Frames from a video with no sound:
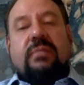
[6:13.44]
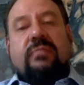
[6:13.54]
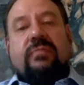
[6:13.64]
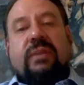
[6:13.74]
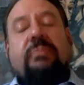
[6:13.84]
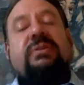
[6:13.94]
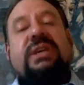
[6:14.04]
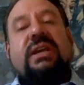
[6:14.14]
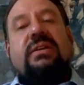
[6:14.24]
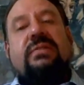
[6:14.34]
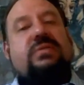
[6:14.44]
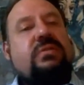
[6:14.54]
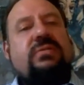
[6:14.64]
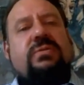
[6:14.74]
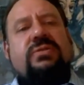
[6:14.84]
representatives who,
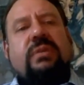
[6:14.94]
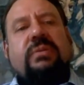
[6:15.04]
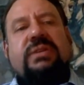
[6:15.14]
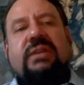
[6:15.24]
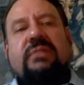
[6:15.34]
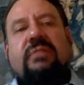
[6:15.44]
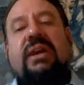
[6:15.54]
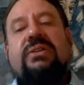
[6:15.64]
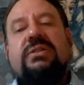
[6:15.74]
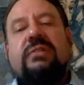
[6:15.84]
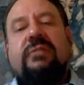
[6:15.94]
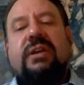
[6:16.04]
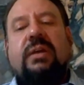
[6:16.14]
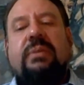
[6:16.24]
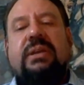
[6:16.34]
of course, represent a range of
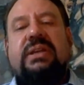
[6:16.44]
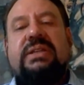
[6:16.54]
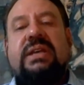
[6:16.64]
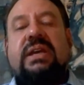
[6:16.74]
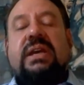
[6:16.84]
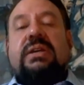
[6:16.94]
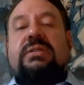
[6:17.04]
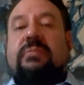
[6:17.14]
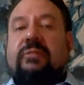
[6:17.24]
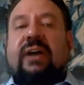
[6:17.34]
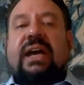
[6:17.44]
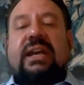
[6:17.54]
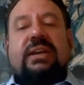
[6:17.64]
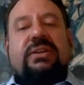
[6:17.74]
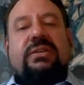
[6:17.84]
different companies to provide
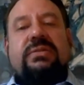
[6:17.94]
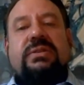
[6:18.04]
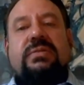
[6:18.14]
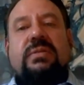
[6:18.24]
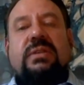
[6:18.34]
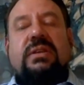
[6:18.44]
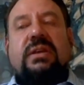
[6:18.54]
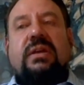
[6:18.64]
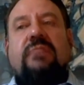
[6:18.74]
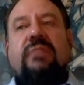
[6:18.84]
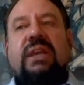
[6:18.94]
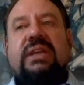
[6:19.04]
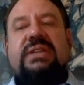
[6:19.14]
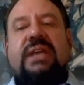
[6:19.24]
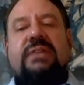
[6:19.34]
end users with a really
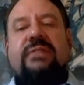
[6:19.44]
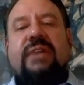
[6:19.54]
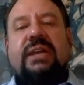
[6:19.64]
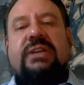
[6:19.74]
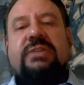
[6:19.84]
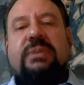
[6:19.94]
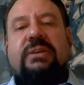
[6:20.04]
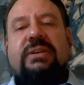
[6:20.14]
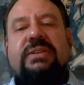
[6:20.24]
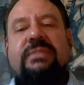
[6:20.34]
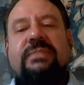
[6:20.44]
satisfying experience.